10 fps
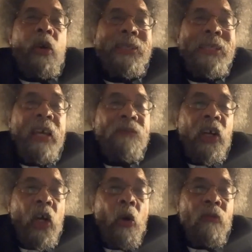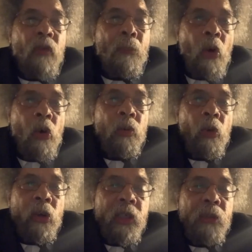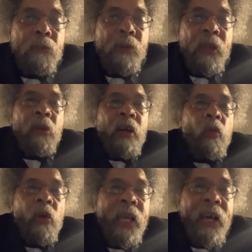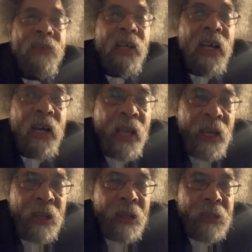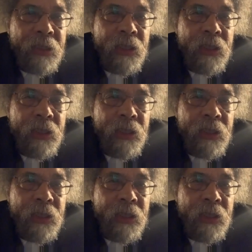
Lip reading: difficult for poor and working people of whatever color